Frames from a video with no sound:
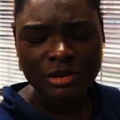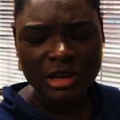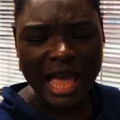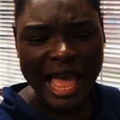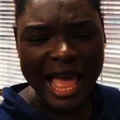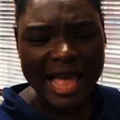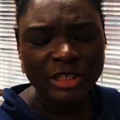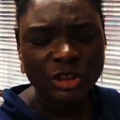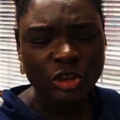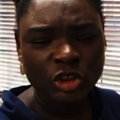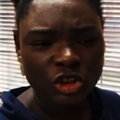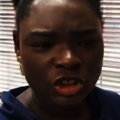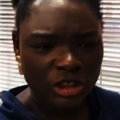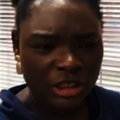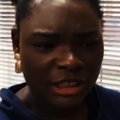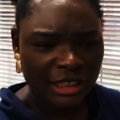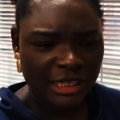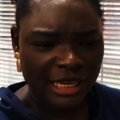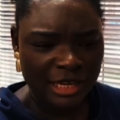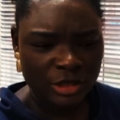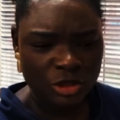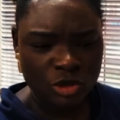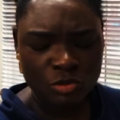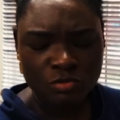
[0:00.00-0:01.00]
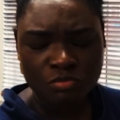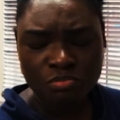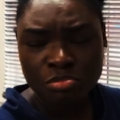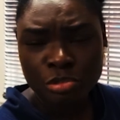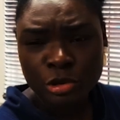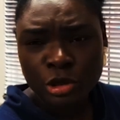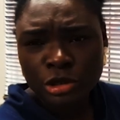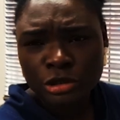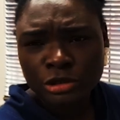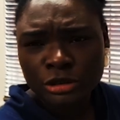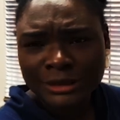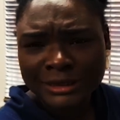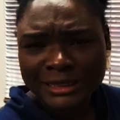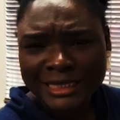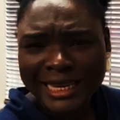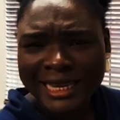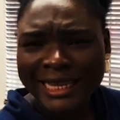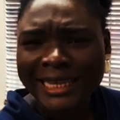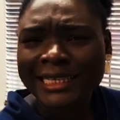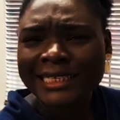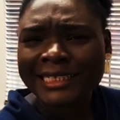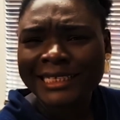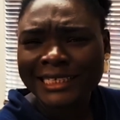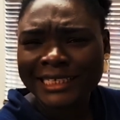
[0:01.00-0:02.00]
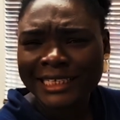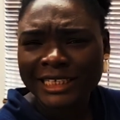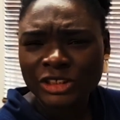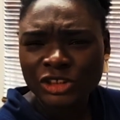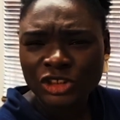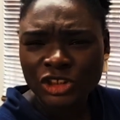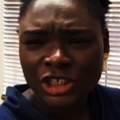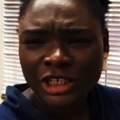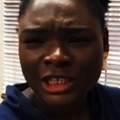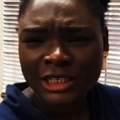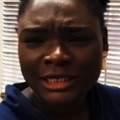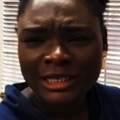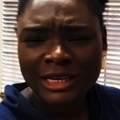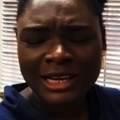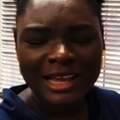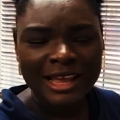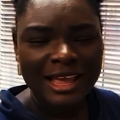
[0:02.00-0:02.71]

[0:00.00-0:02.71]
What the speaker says: actually get to bond in the kitchen,